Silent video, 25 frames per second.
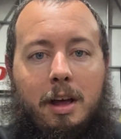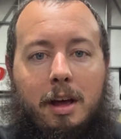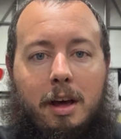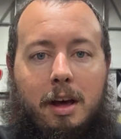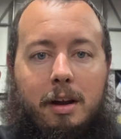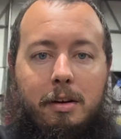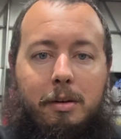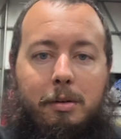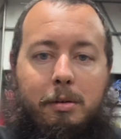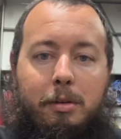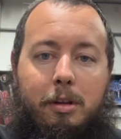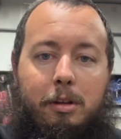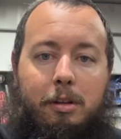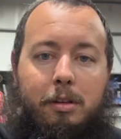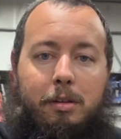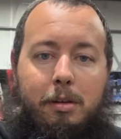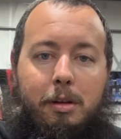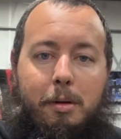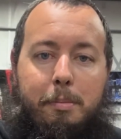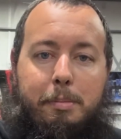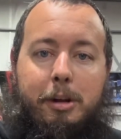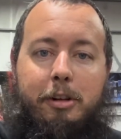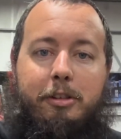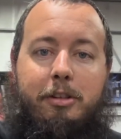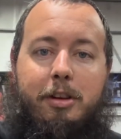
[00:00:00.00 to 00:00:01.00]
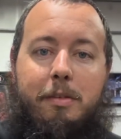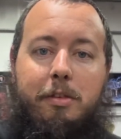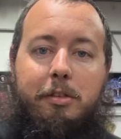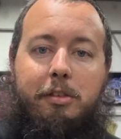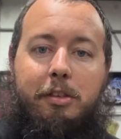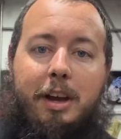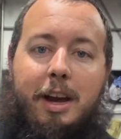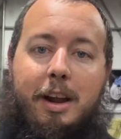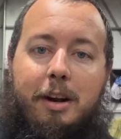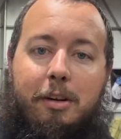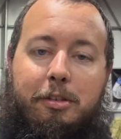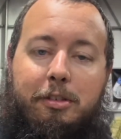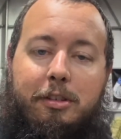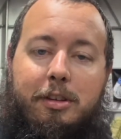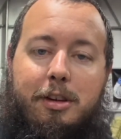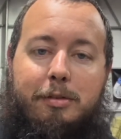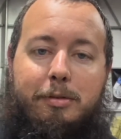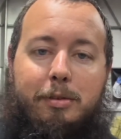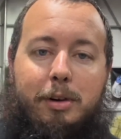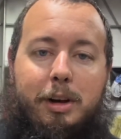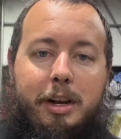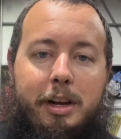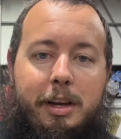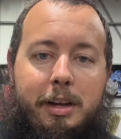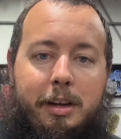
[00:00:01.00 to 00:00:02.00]
A bunch of us got our stuff
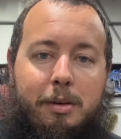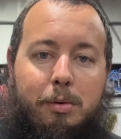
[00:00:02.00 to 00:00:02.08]
ready.